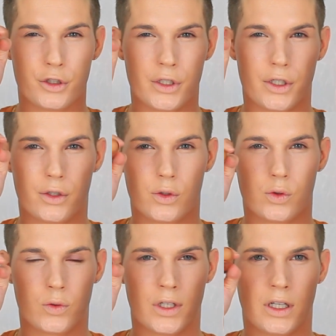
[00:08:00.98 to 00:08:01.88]

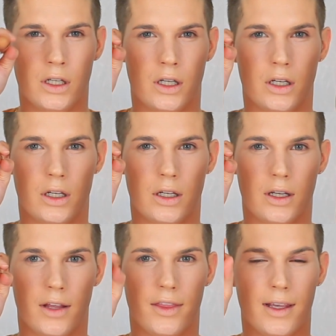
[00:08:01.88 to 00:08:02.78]
tone. I
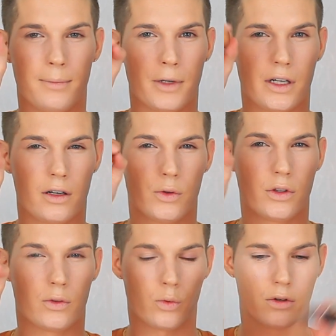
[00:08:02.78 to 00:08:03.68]
think I'm going to go with
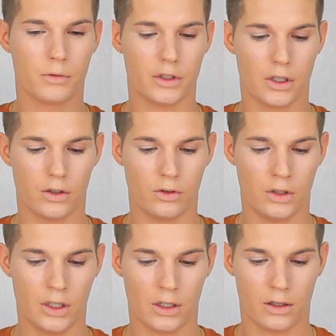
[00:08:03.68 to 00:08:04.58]
the warmer
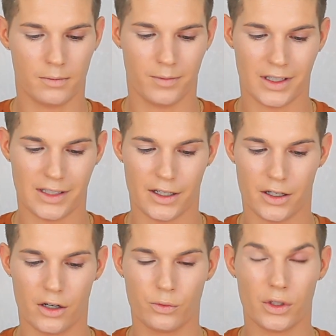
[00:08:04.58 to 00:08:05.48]
tone because I
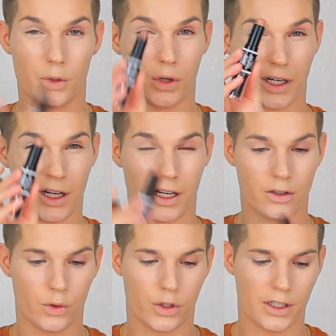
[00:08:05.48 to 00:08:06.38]
don't really want to
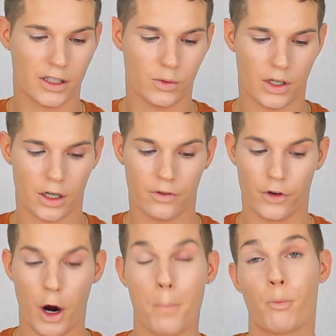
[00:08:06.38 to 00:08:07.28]
contour. I just want to go
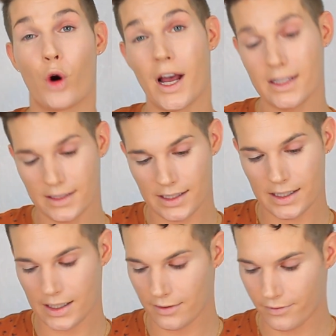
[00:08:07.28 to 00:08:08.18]
for a
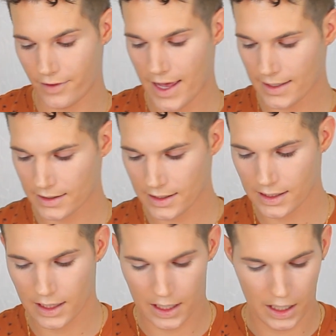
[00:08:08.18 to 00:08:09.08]
bronzy effect.
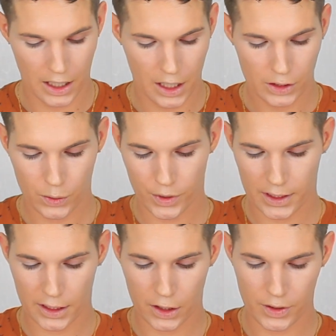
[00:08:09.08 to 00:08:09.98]
So we're going
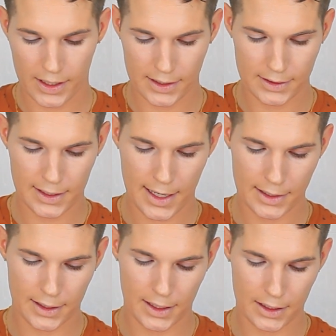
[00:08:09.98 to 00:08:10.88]
to go ahead and
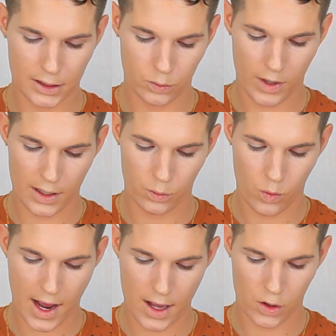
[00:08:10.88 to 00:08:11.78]
take this Wet n
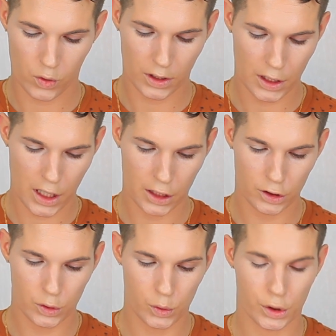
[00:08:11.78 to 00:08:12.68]
Wild
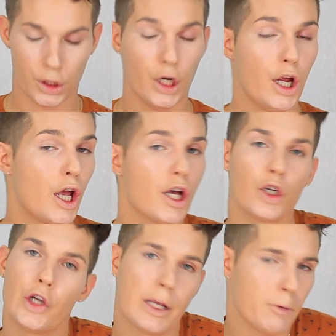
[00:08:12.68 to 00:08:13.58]
contour
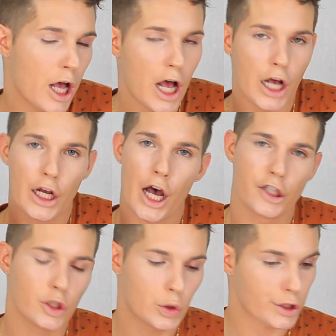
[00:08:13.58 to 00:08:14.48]
cream
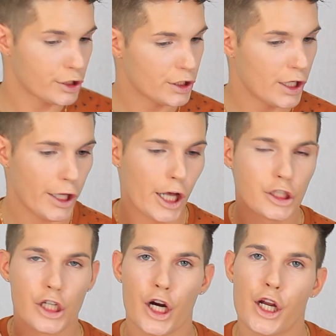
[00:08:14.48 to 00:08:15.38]
contour stick
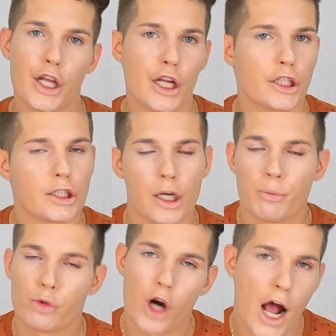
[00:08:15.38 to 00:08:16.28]
and turn it into a
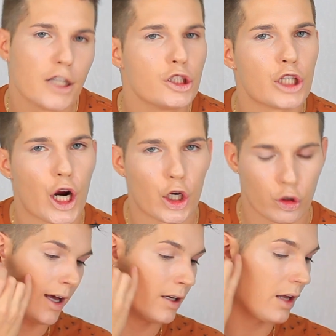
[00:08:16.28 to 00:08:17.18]
bronzer.
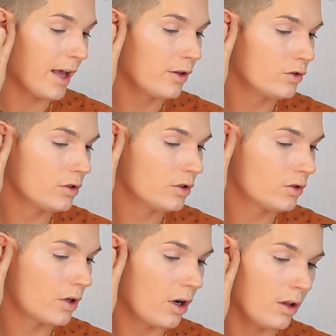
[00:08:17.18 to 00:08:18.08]
I usually
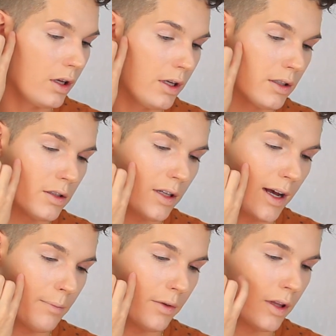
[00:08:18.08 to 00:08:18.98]
draw it and
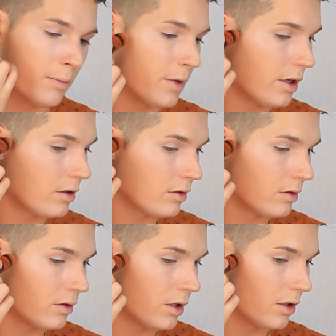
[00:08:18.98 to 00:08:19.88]
stop in the middle.
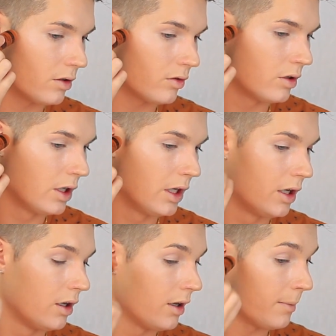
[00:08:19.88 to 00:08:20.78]
So
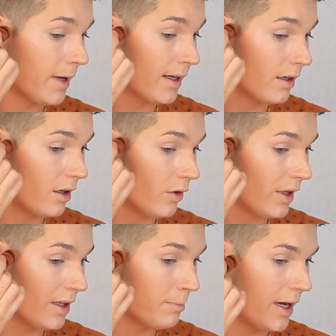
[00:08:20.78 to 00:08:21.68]
I'm not going to go
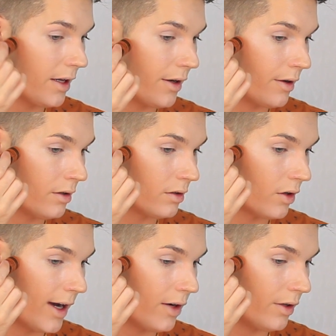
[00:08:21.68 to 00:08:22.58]
in my hair. So
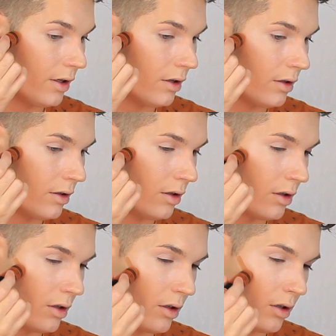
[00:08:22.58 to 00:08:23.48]
out here
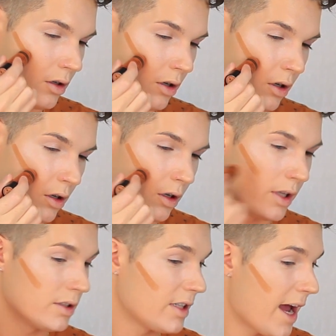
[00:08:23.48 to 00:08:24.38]

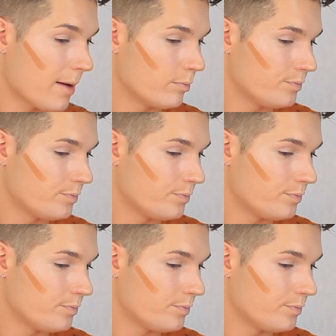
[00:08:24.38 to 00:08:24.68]
and stop.